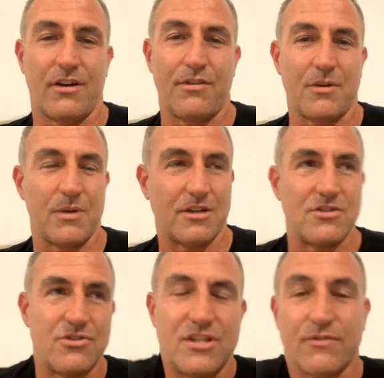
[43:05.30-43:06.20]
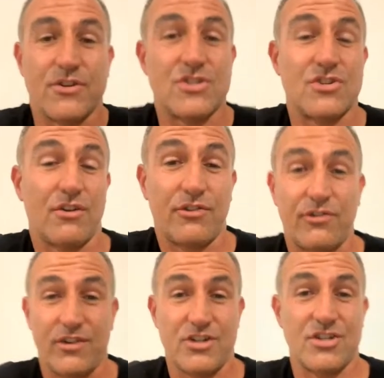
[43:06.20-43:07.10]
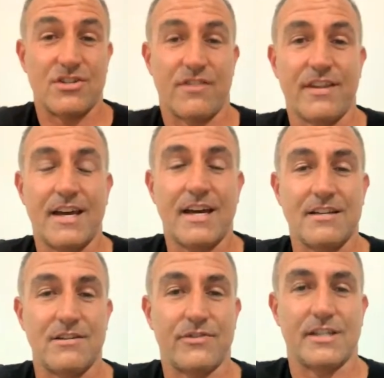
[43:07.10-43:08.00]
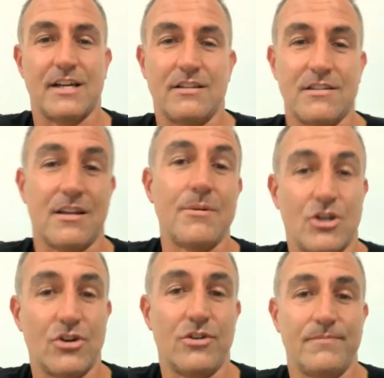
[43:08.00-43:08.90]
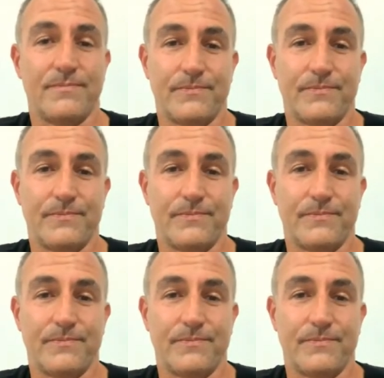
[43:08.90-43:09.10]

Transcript: I think we can do different surface finishes on that, different colors. That'd be cool.